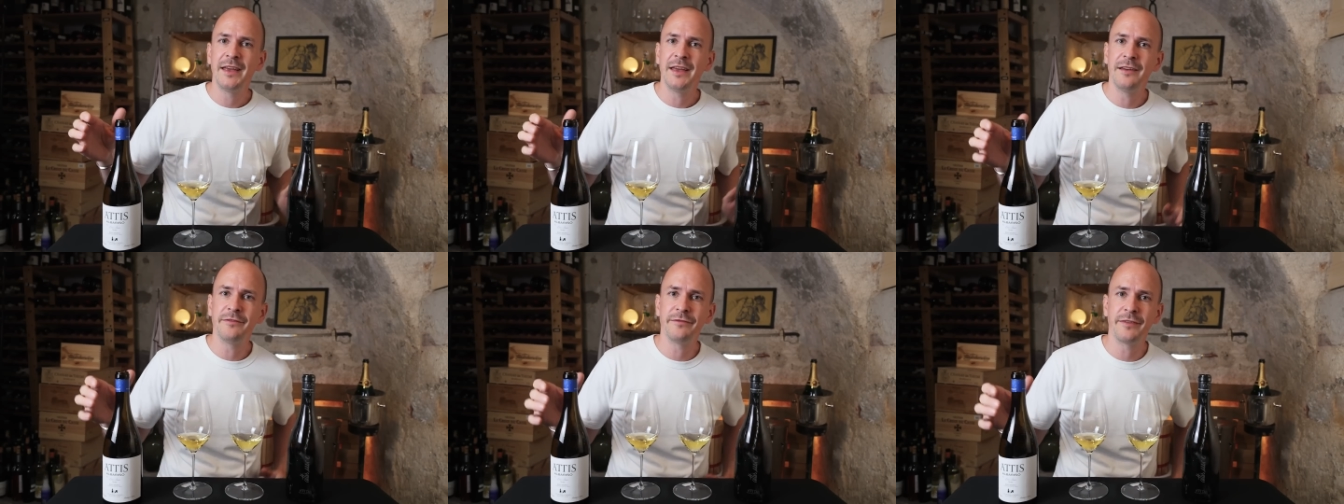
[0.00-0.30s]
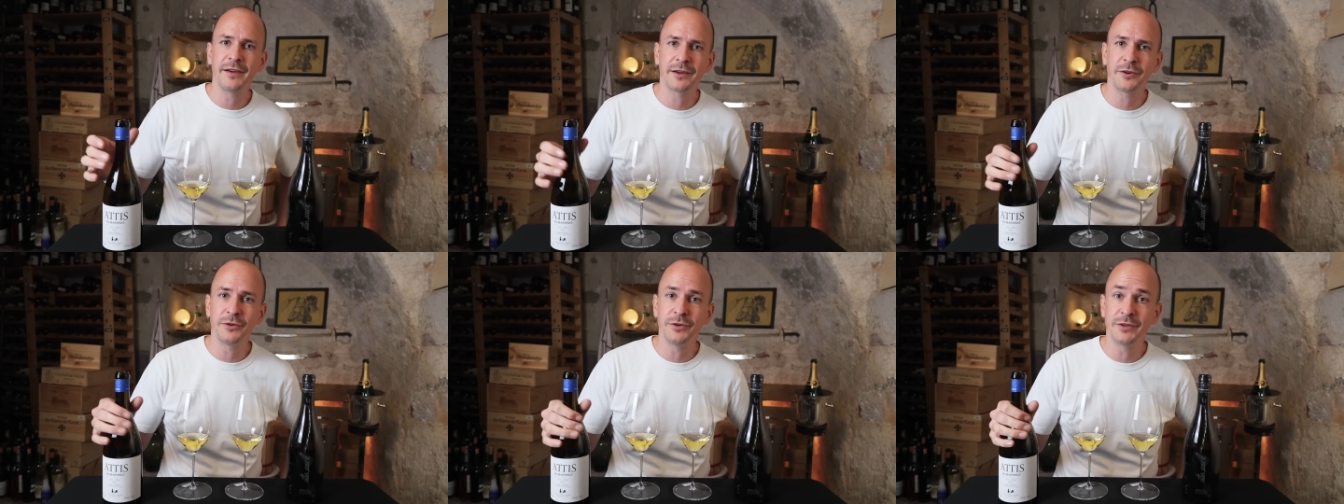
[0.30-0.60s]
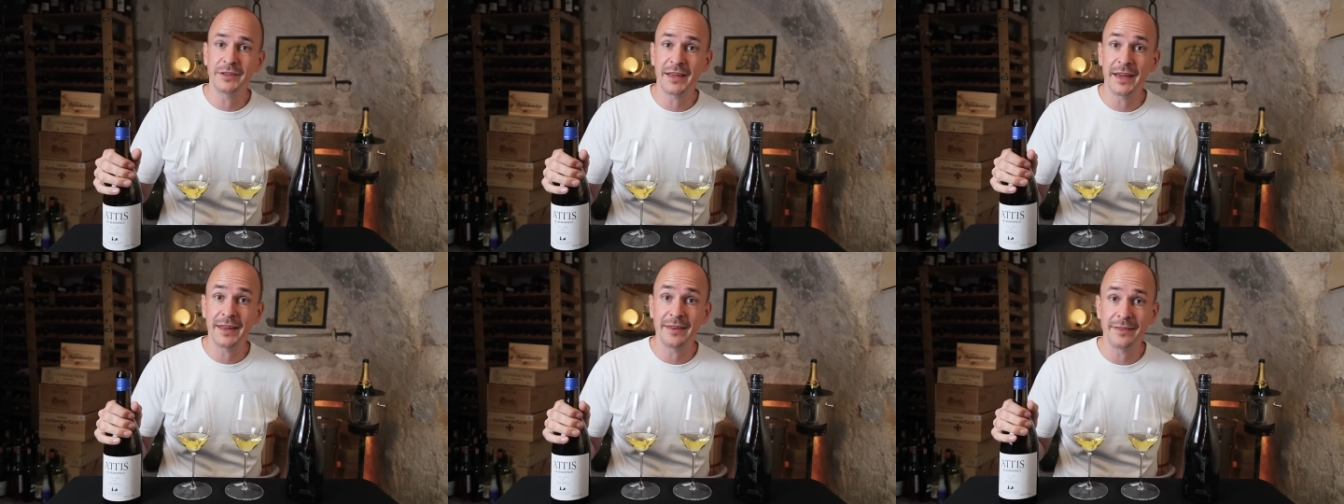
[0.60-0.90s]
if I
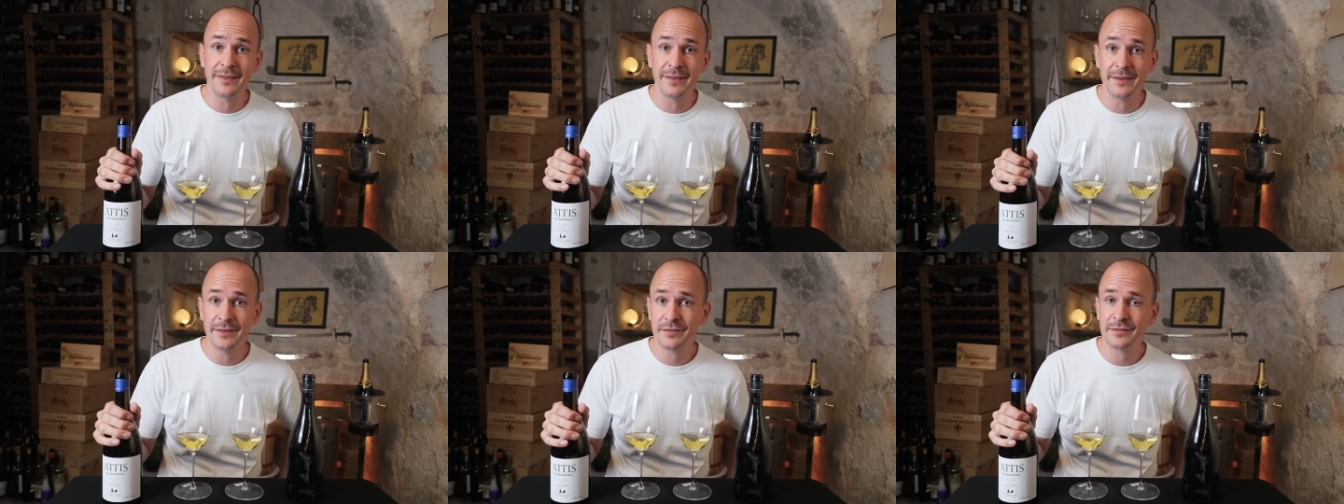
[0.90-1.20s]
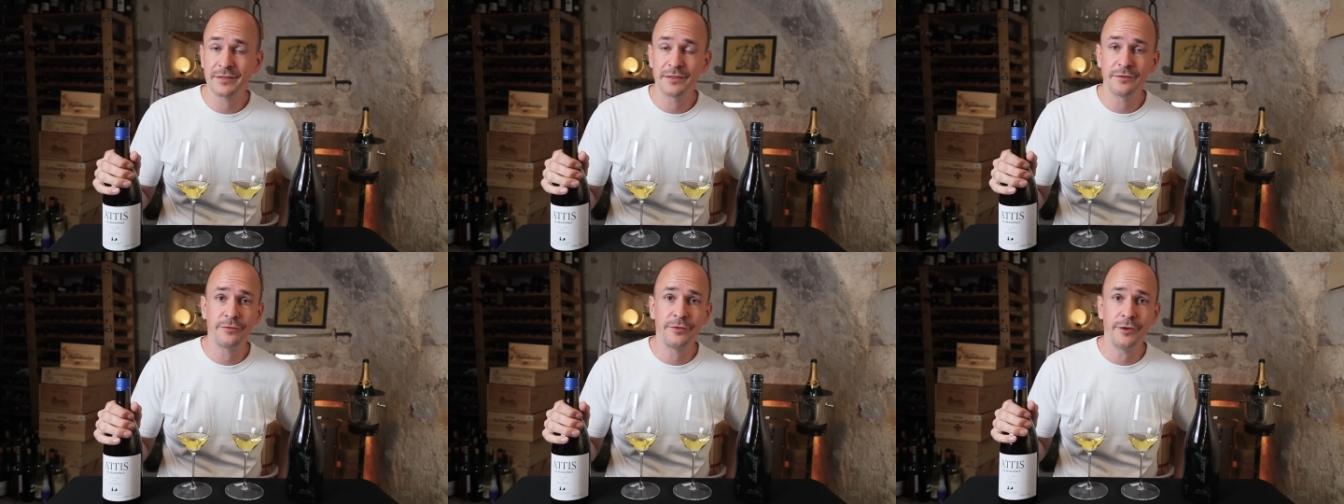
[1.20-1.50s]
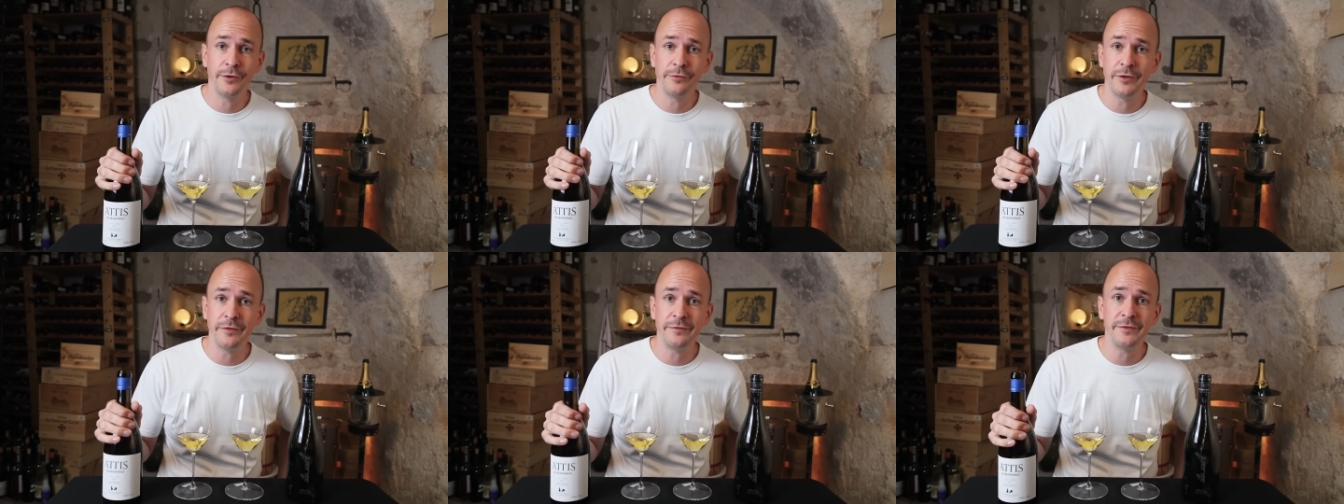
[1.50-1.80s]
could get this
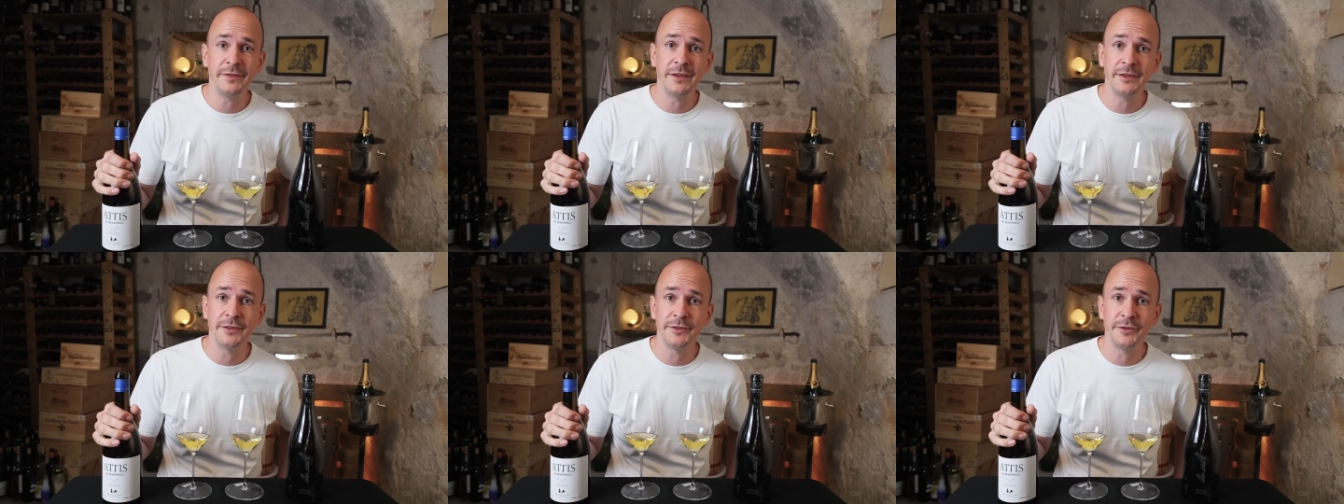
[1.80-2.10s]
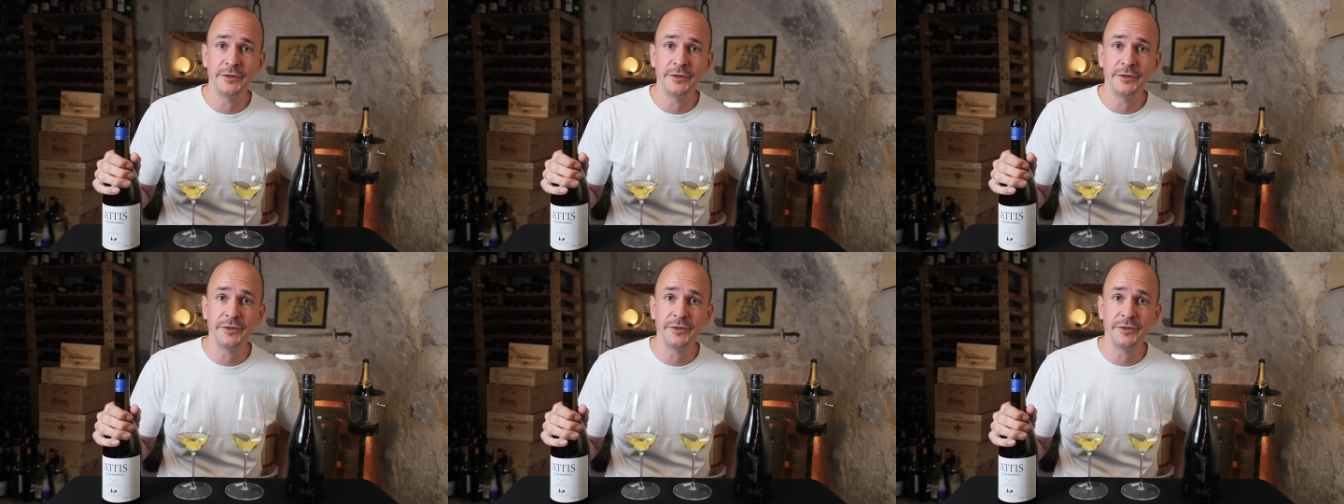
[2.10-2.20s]
for 15